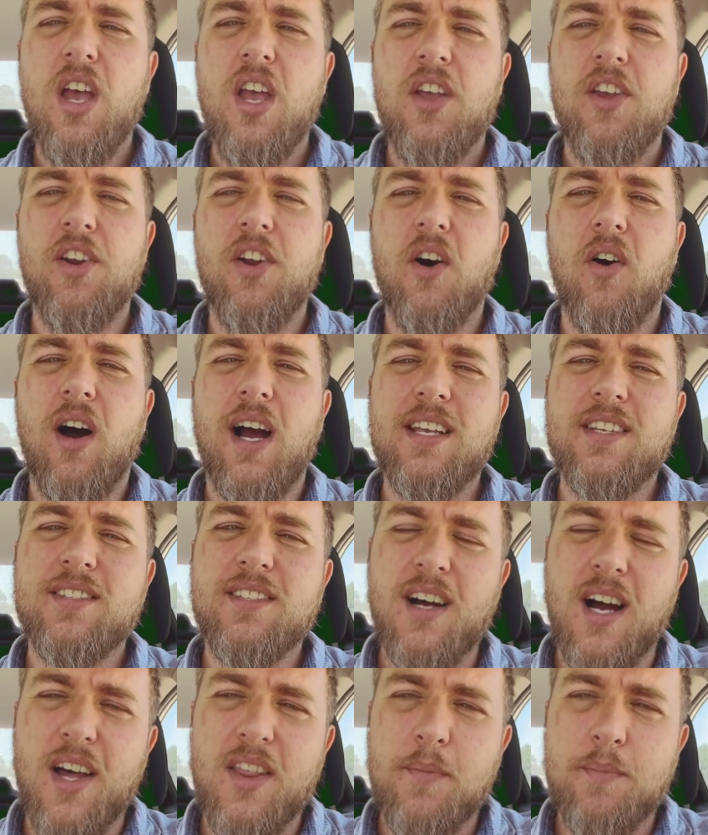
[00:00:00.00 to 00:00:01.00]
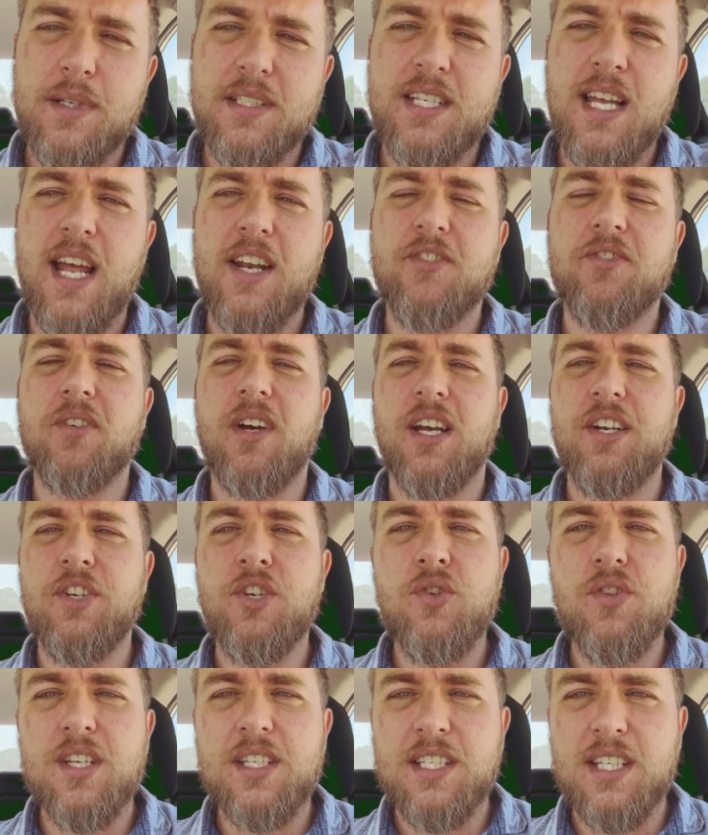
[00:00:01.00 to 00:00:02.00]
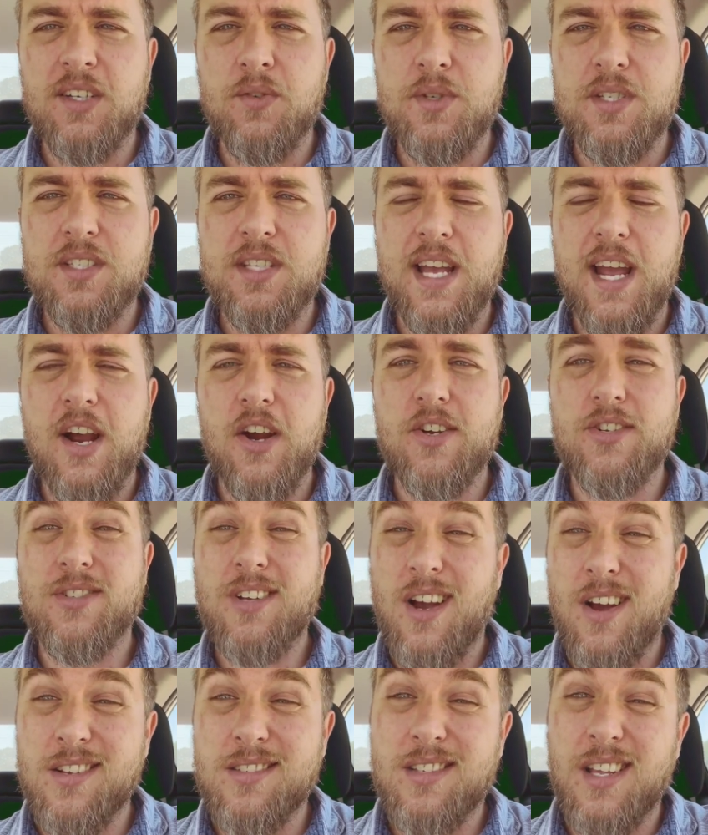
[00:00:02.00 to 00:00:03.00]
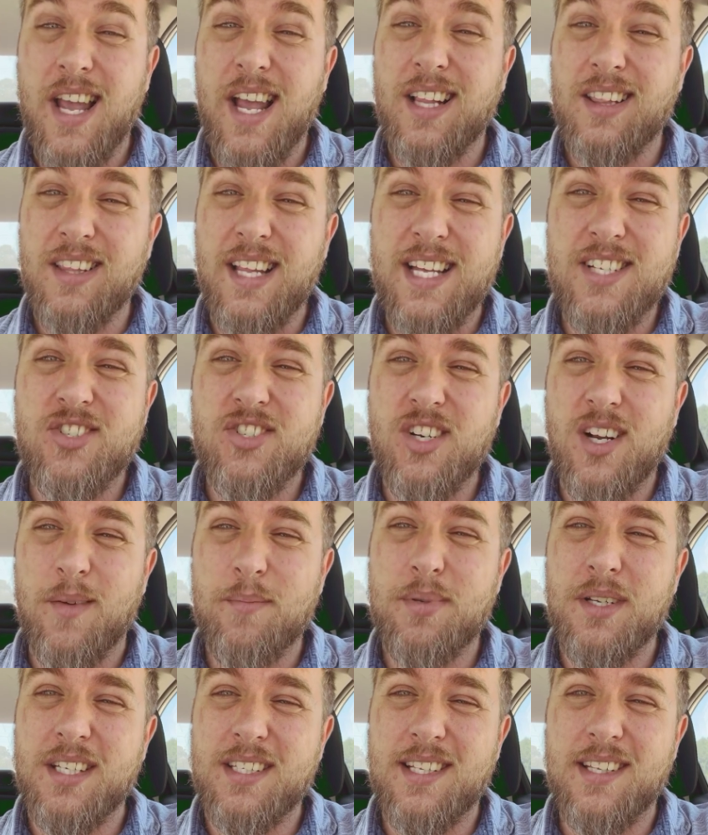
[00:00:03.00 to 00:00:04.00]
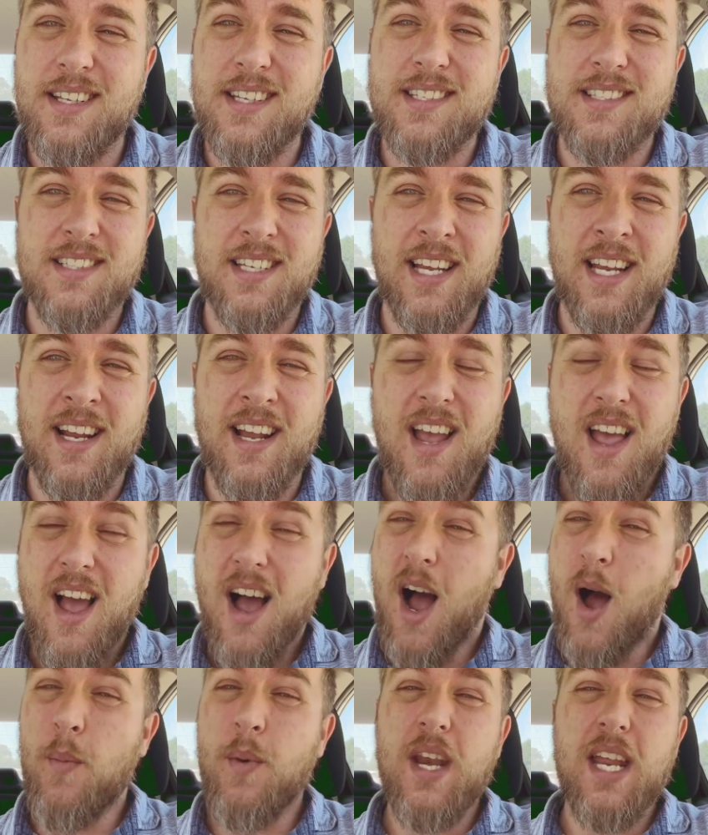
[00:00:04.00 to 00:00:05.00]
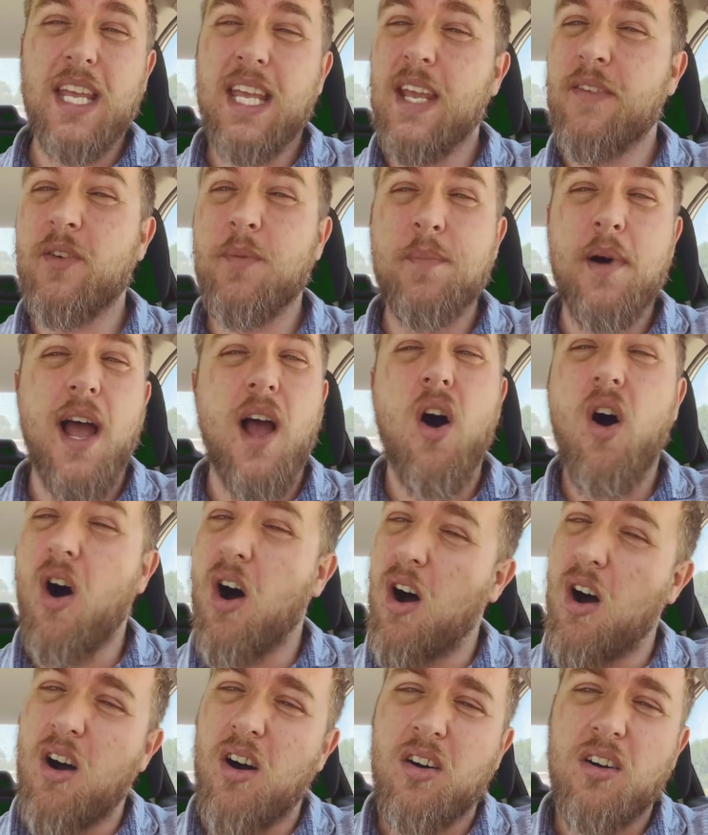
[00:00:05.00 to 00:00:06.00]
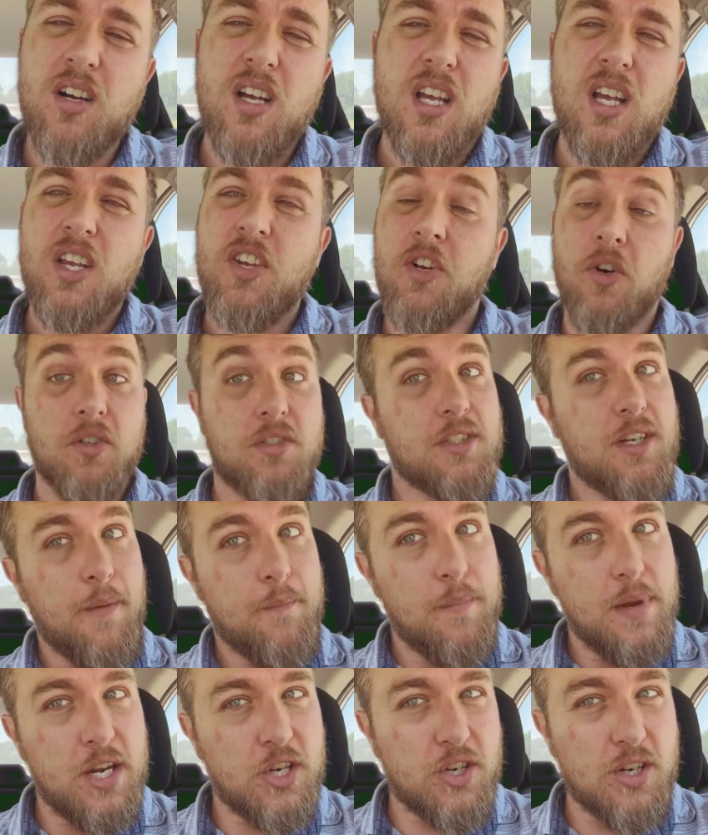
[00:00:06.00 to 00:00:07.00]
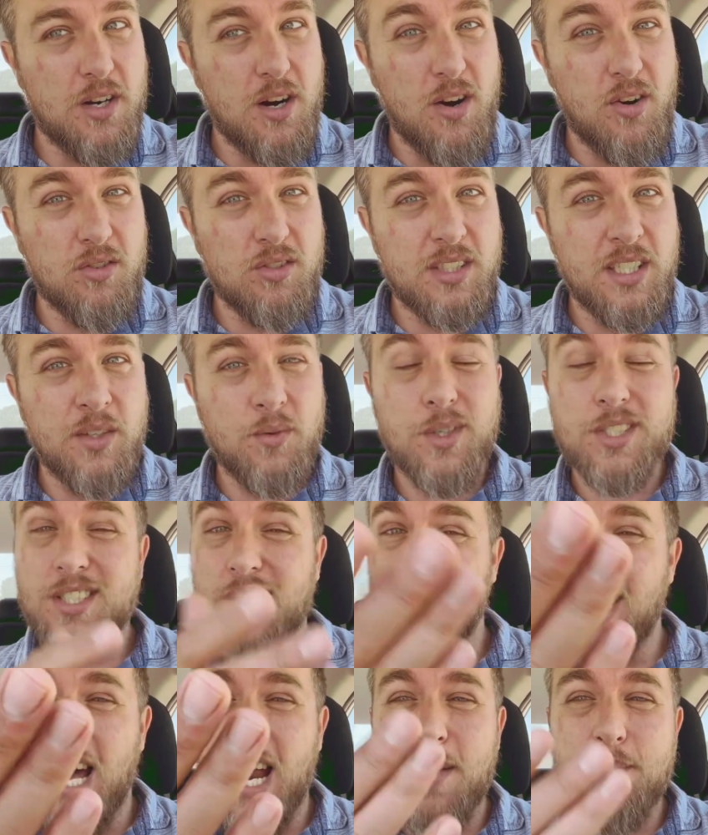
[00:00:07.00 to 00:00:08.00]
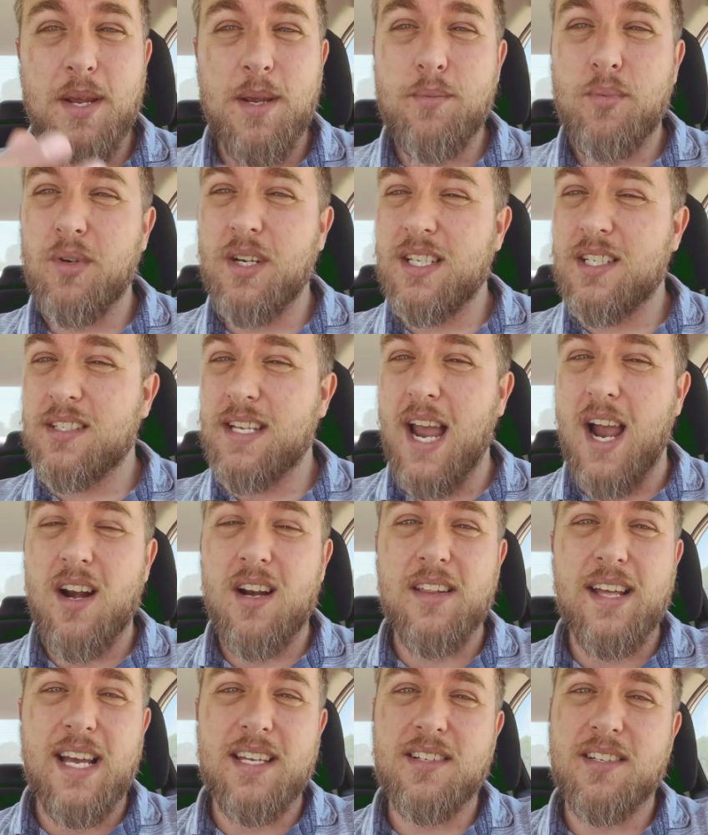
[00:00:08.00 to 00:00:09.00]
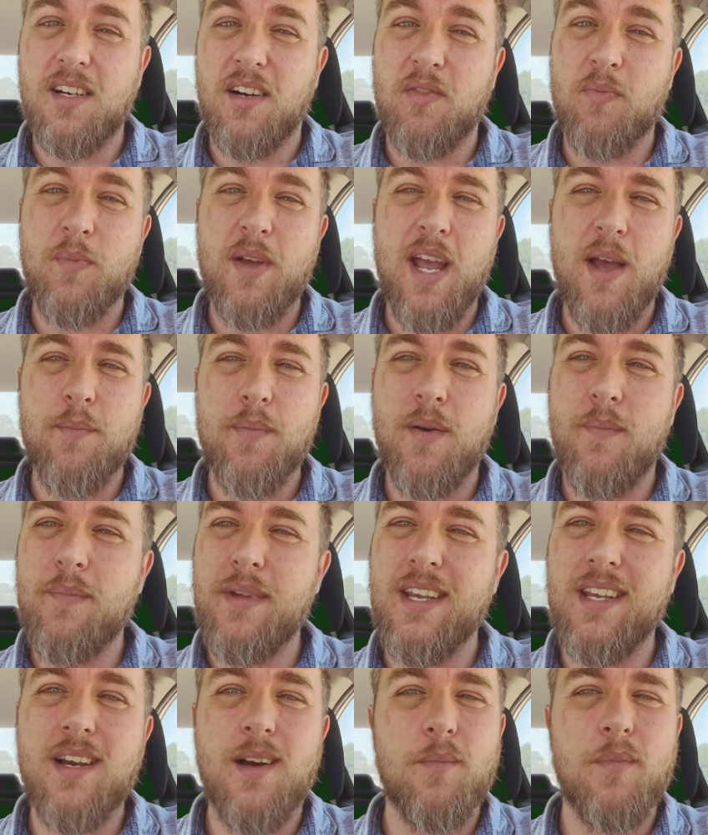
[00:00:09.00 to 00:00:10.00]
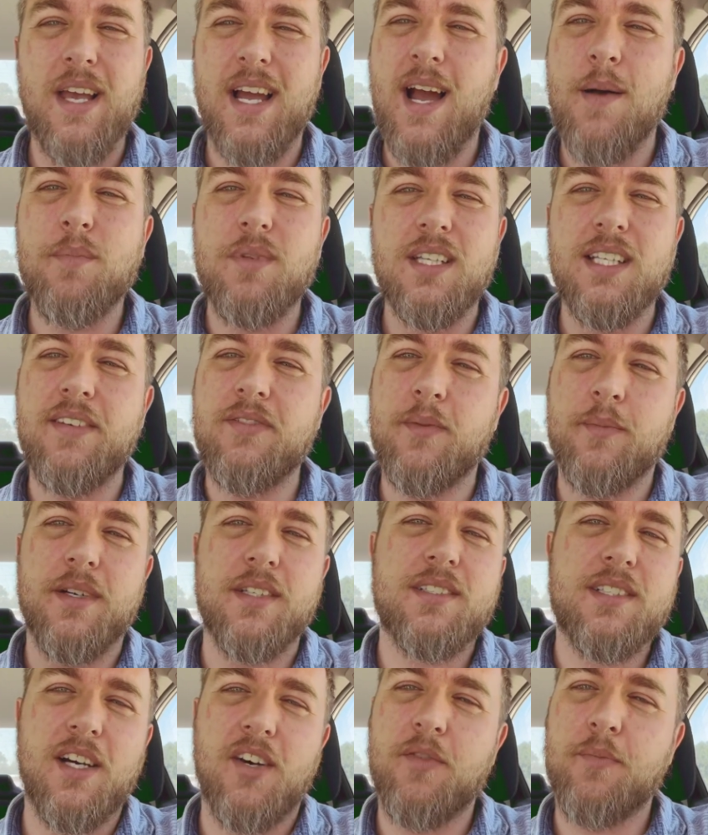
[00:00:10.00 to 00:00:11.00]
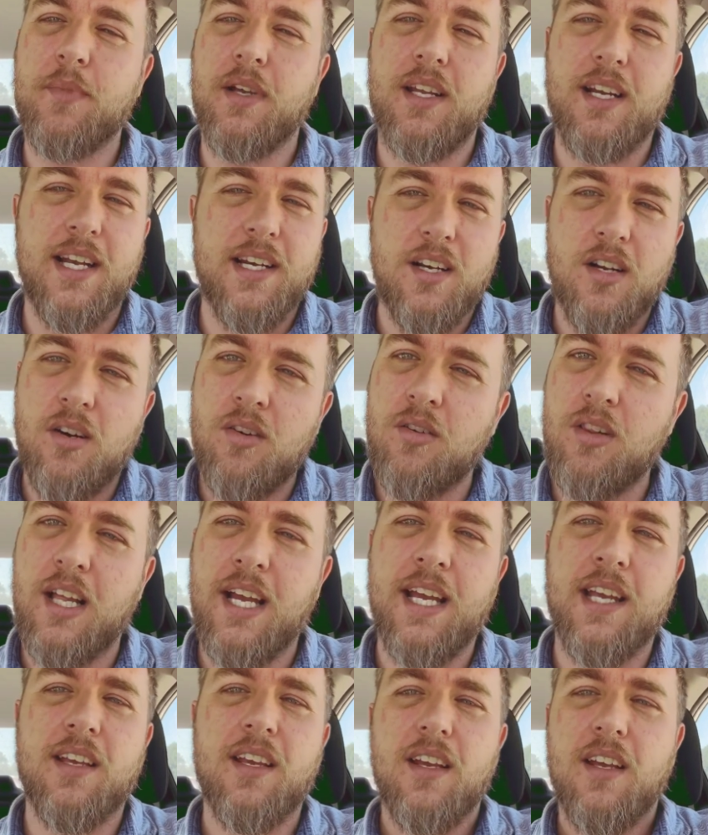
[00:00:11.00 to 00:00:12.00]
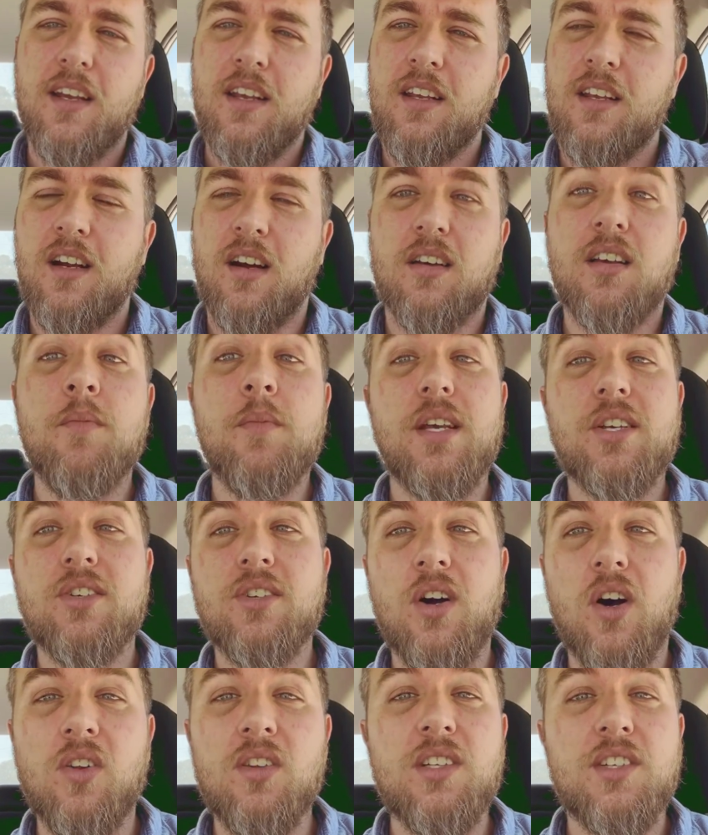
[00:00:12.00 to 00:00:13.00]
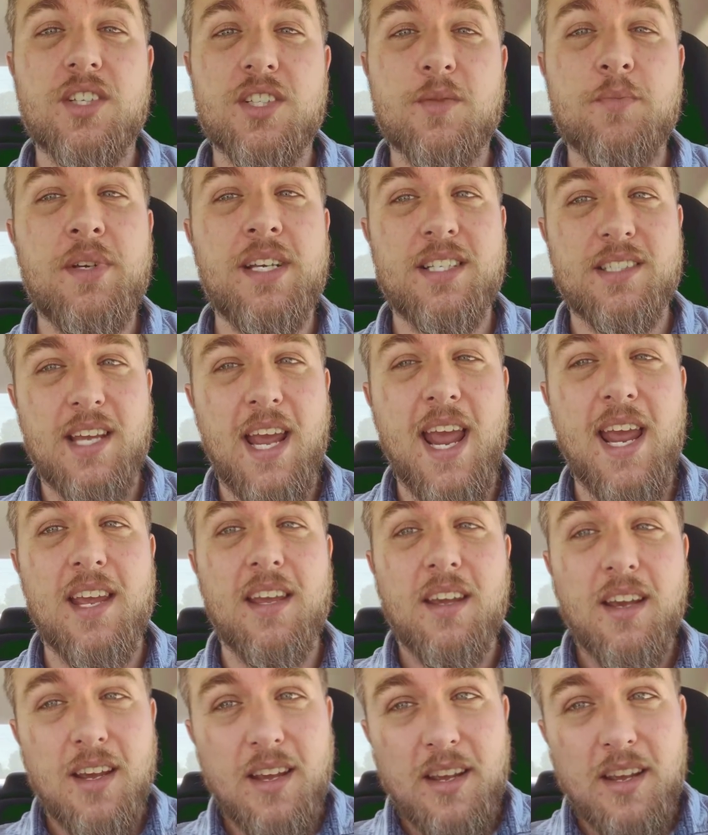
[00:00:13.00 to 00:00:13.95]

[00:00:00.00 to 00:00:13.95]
you know, I saw the potential. I knew that it was there. So I was like, let's jump into this thing. I'm going to give it my all. You know, it's commission only, which a lot of people get scared of that stuff, man. But me, I'm like, I believe in myself, man. I know, like, you know, commission only just means, hey,